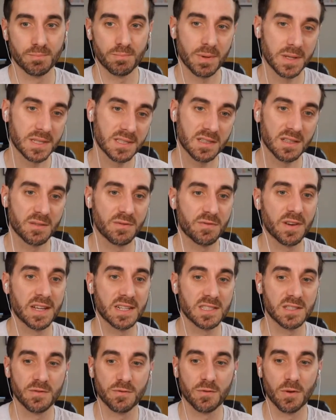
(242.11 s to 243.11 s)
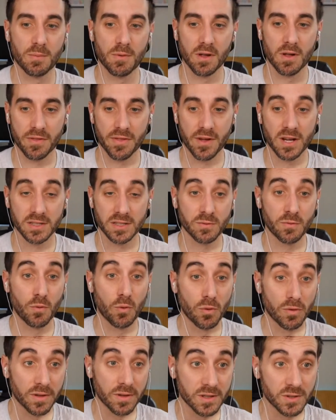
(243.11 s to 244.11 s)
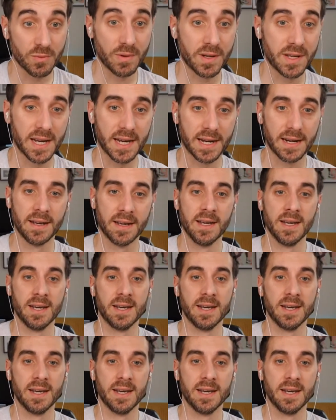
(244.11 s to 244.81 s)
basically fantasy football thoughts for this weekend.